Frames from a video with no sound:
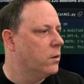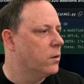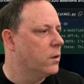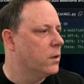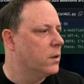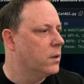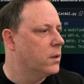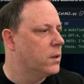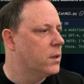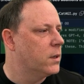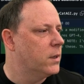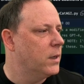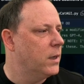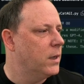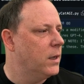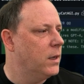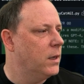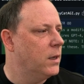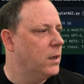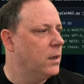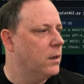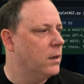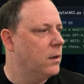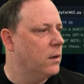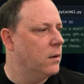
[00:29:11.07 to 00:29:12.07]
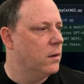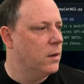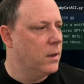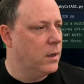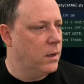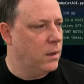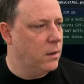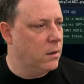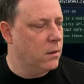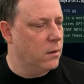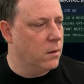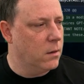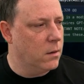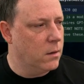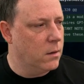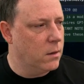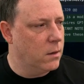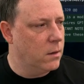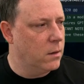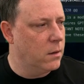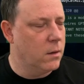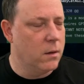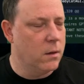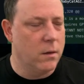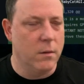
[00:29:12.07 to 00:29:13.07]
you can see
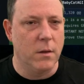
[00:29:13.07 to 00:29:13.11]
here,